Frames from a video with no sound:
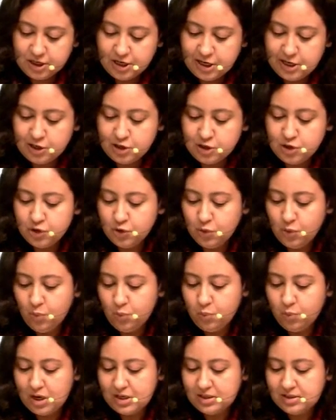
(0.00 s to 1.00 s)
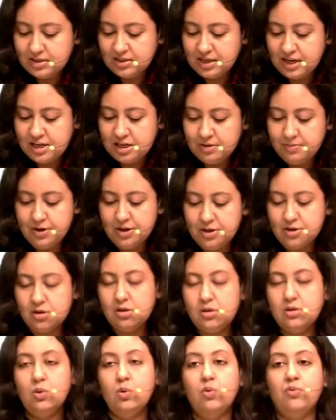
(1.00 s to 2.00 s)
into 1
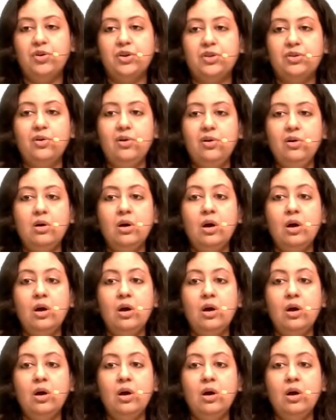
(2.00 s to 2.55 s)
centimeter over the